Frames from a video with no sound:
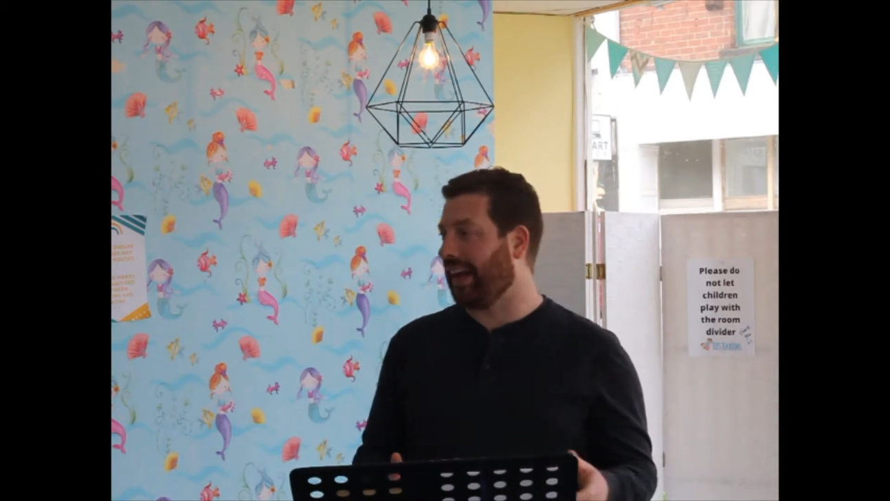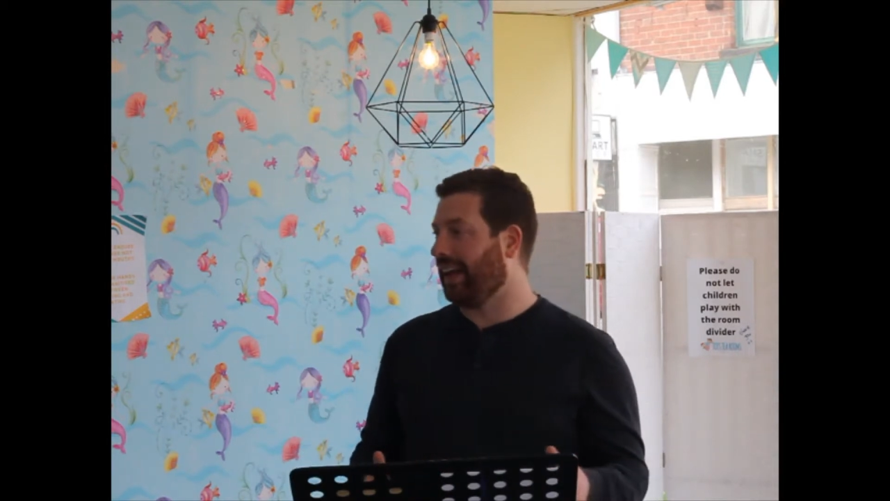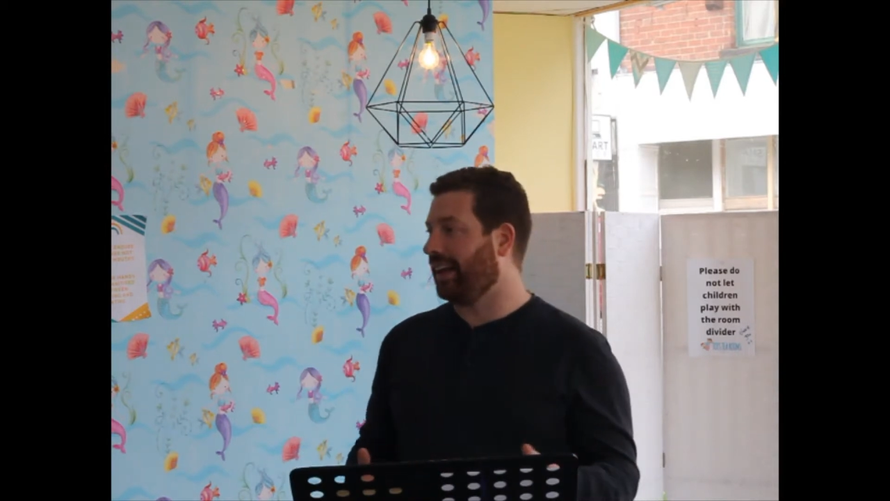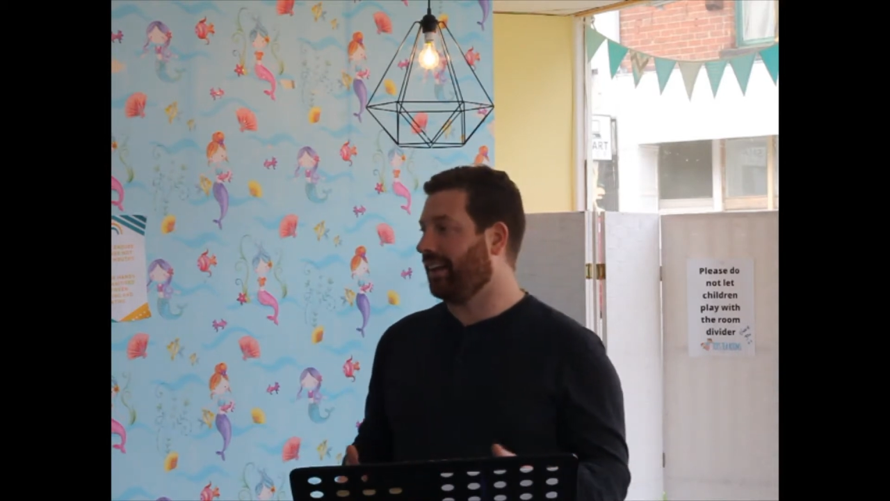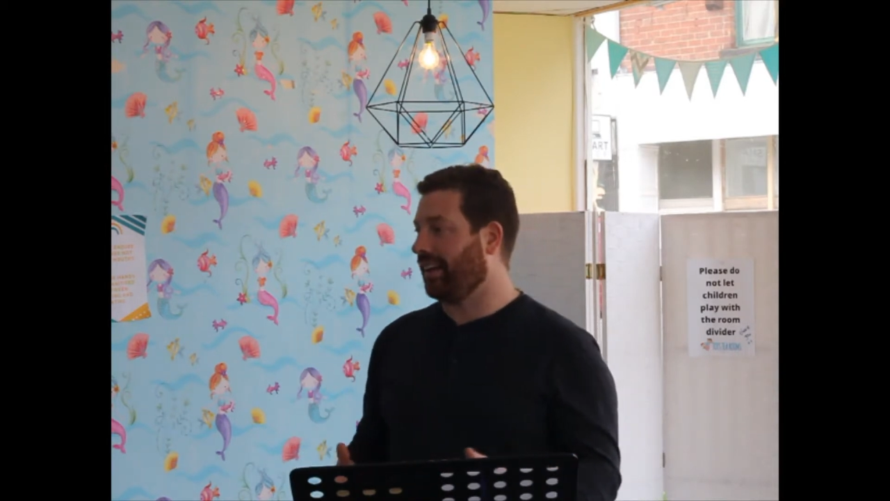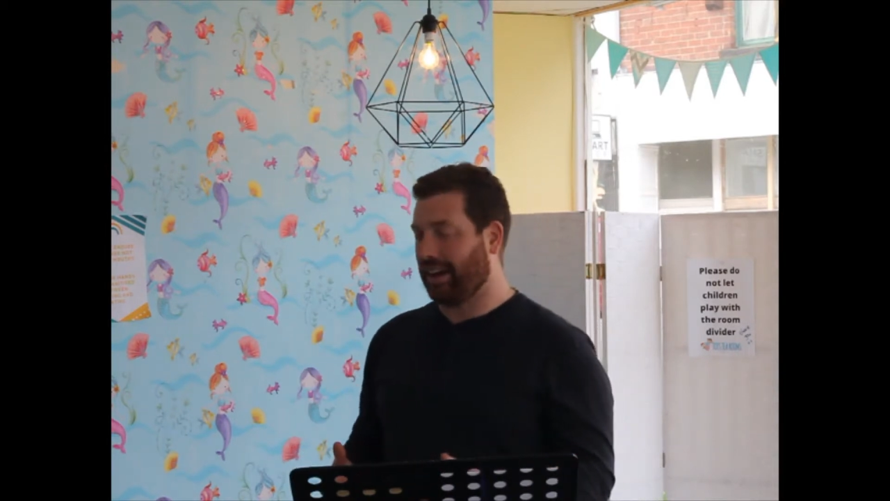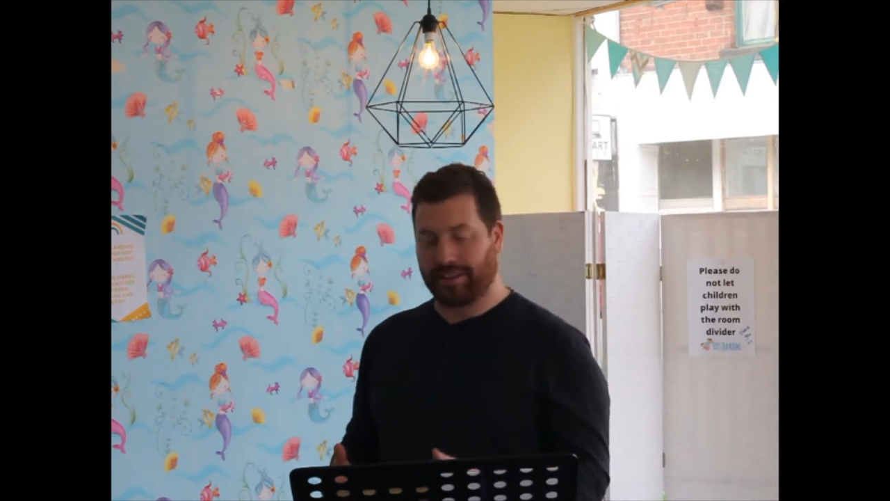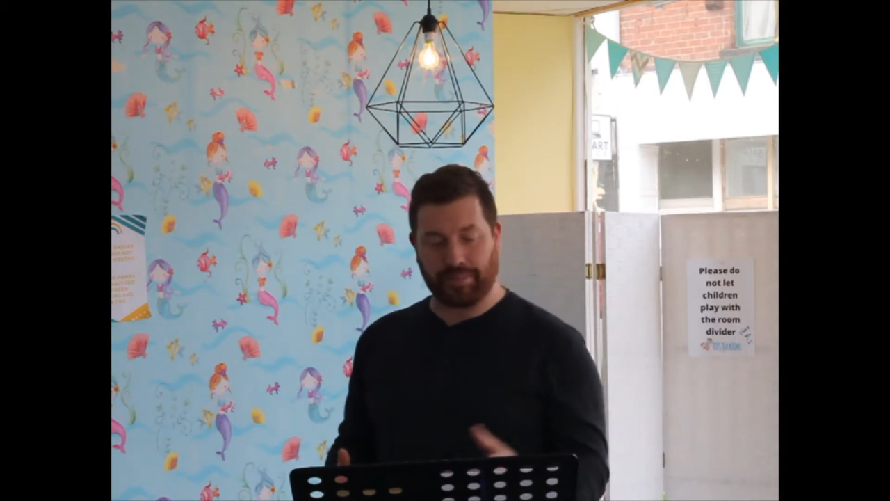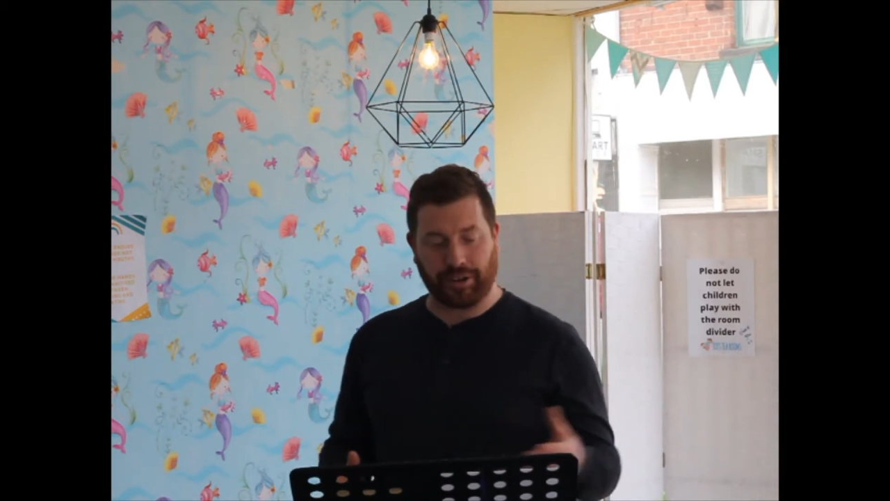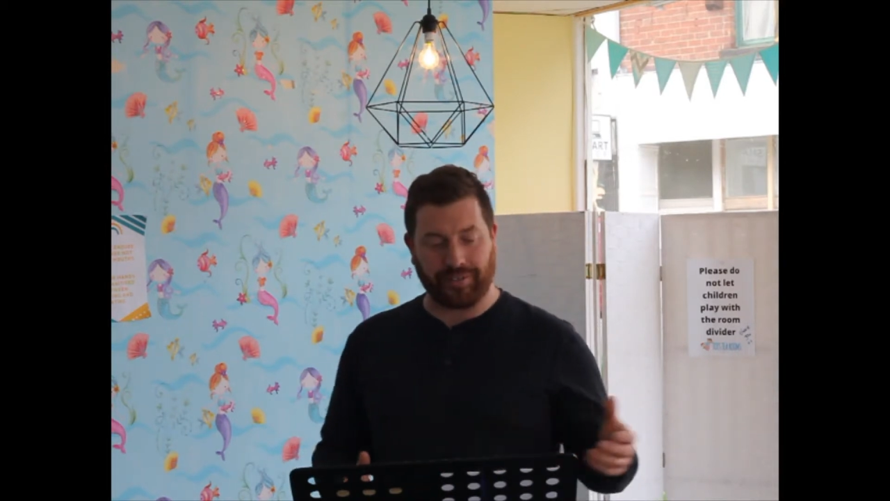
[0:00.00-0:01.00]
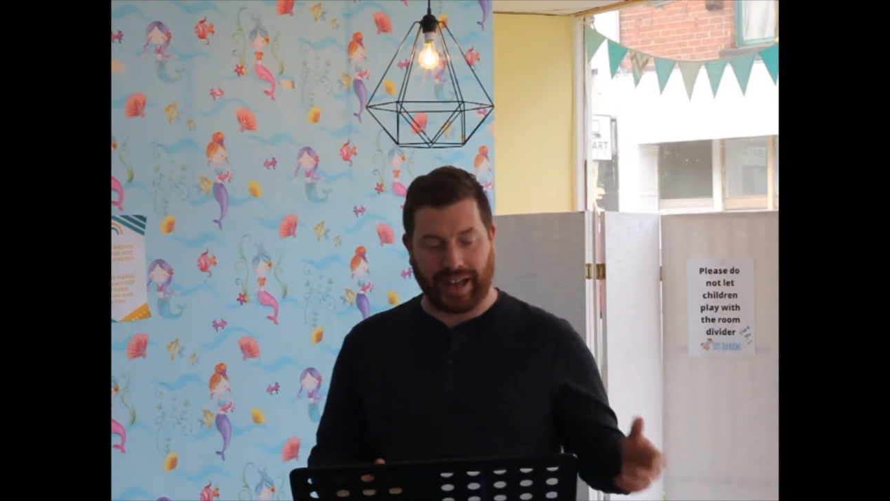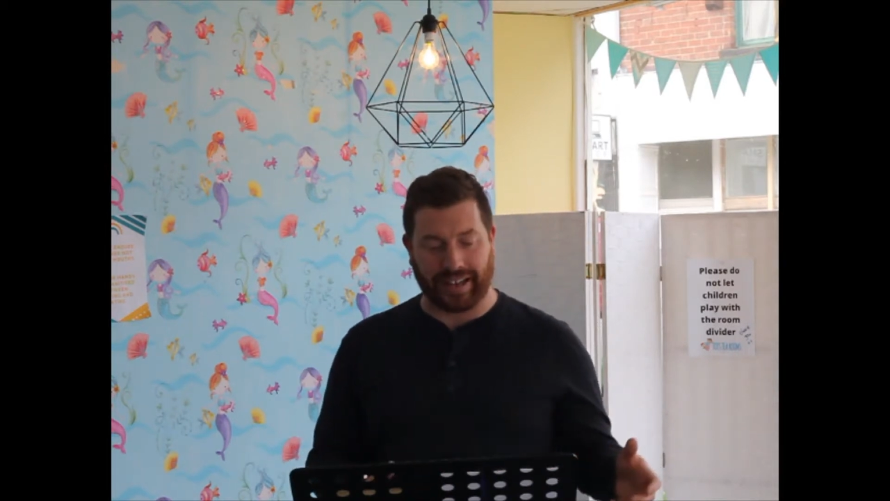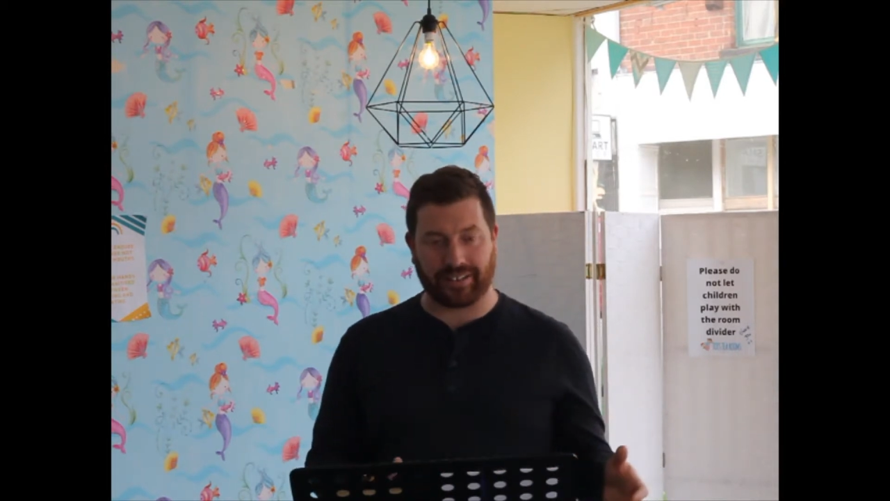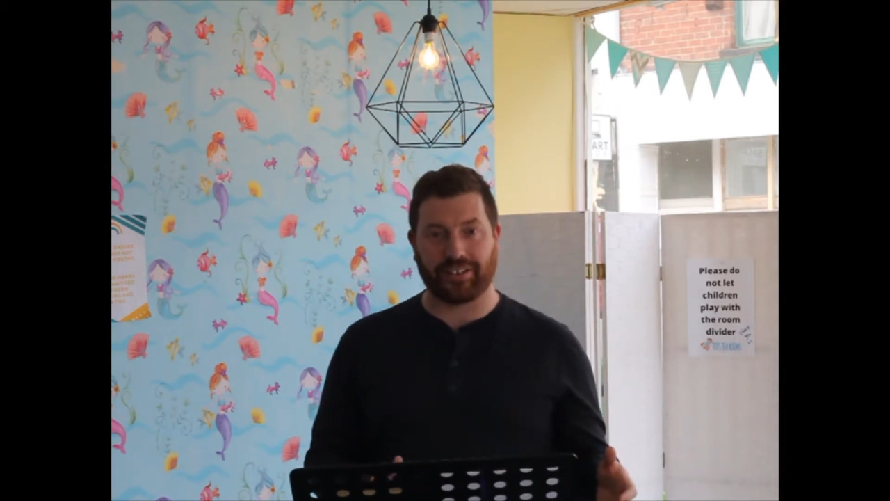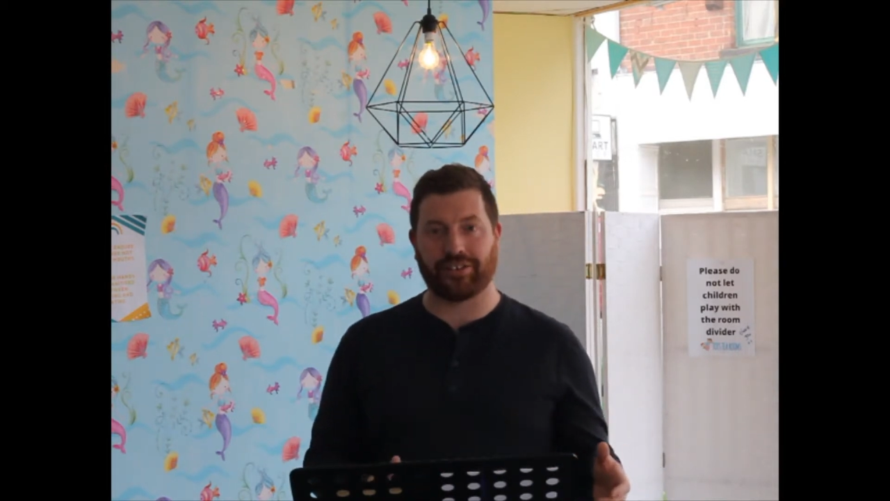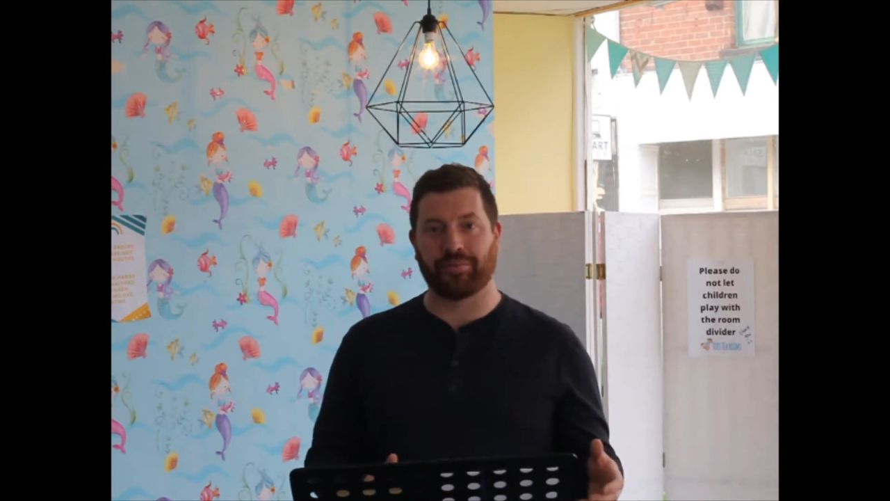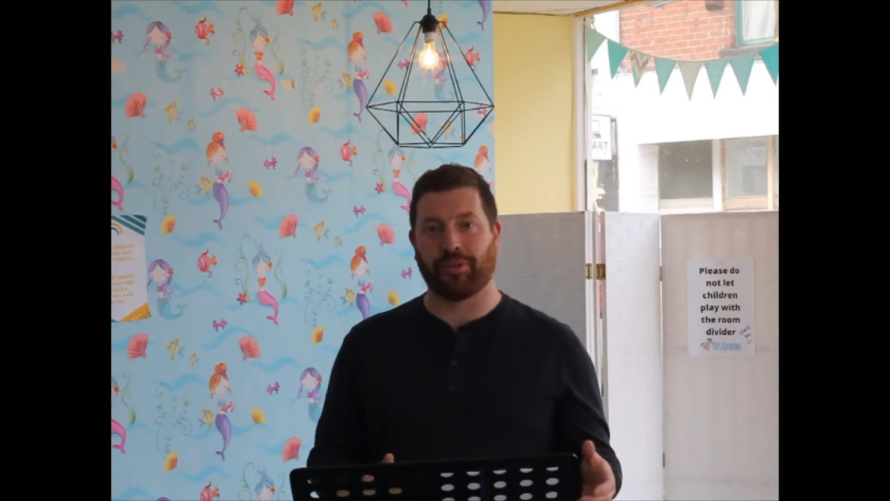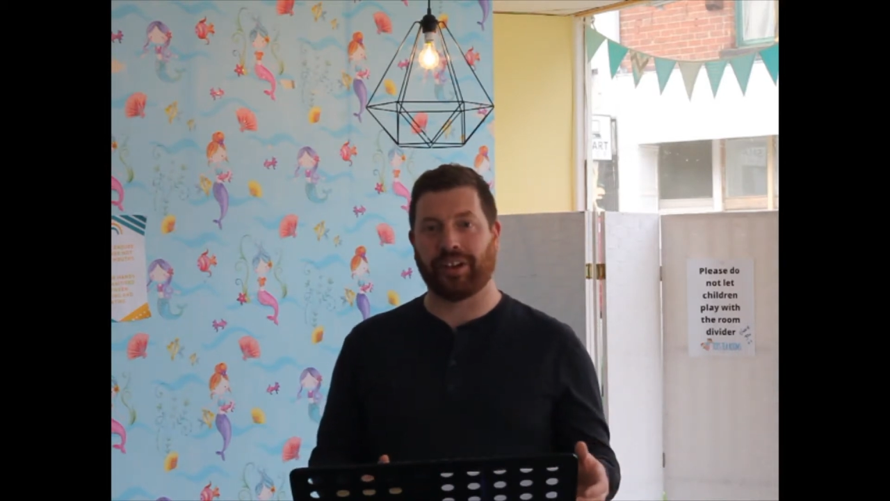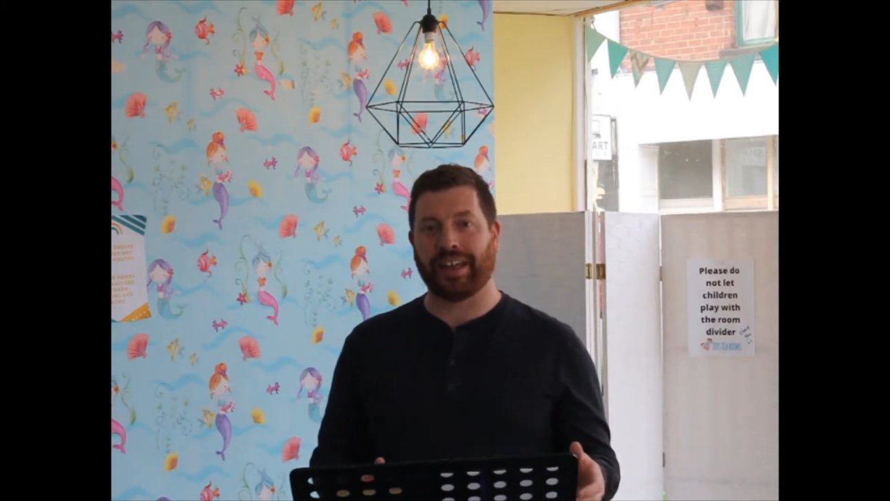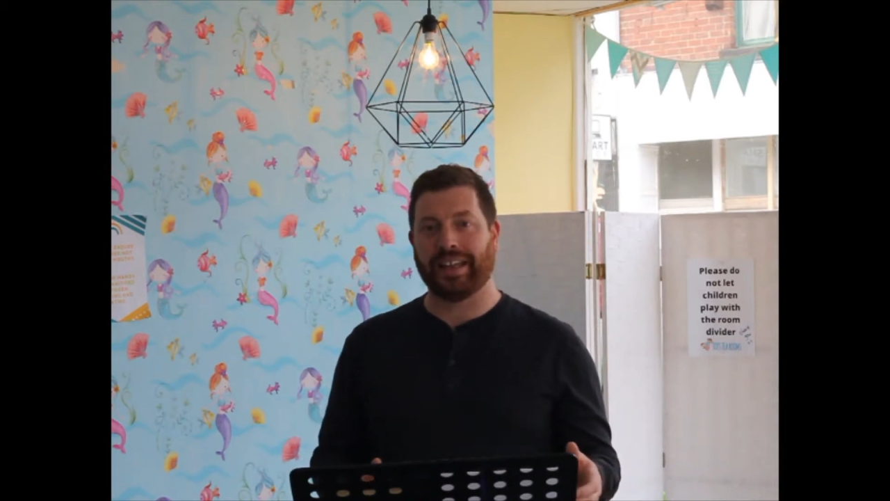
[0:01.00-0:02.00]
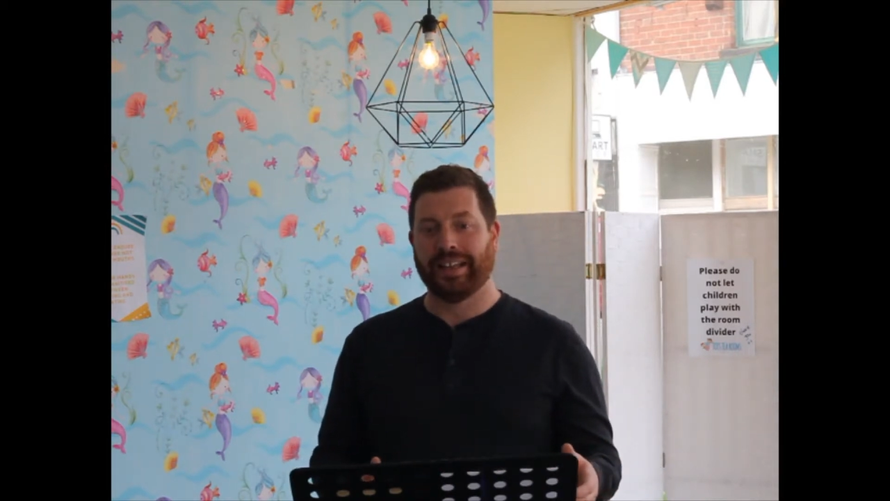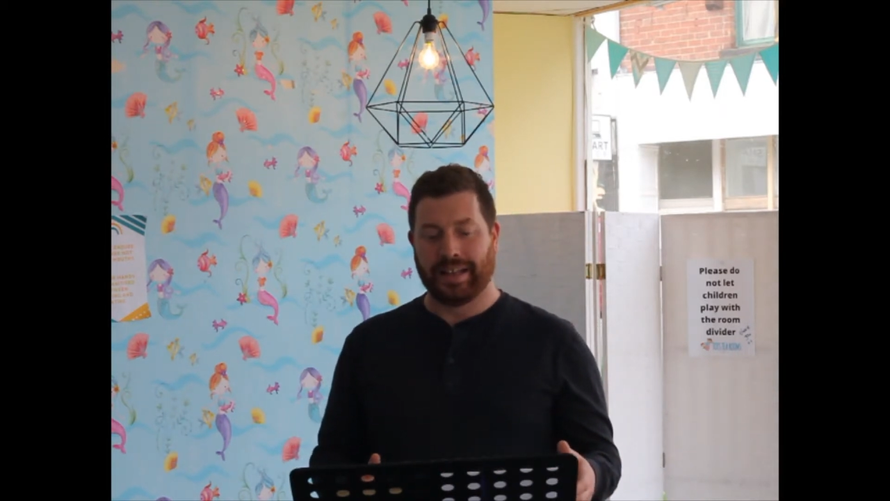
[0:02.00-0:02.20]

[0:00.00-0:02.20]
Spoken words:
in the book of Acts this morning.